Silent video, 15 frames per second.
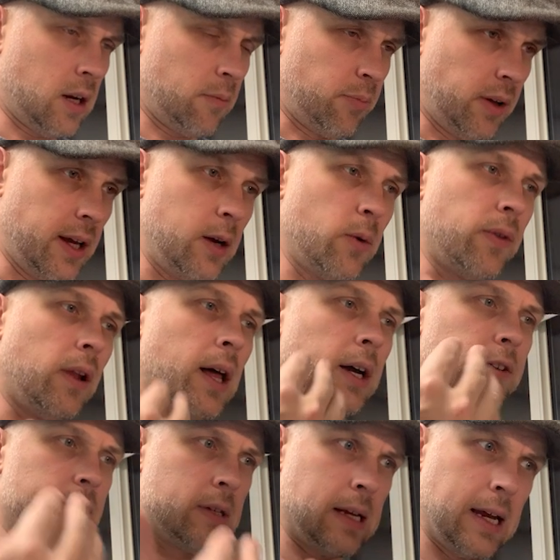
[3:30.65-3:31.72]
playing with
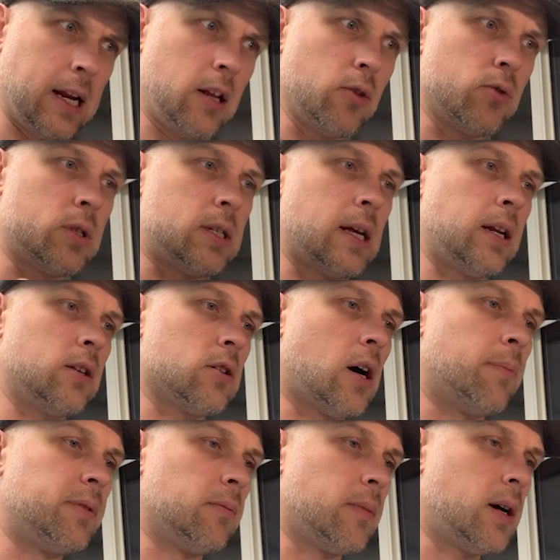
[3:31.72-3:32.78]
Lux and getting those settings
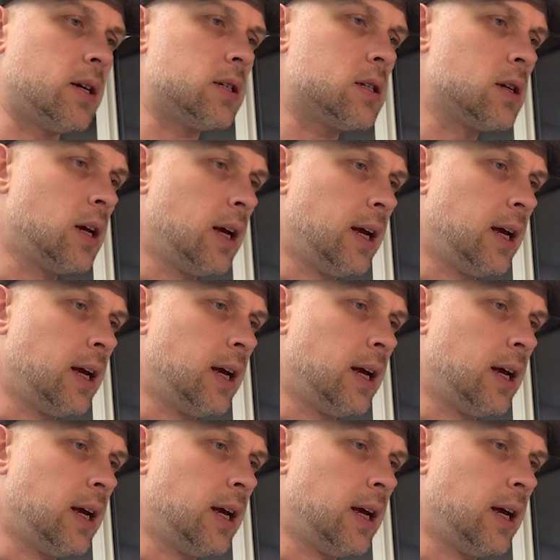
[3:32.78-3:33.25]
optimized,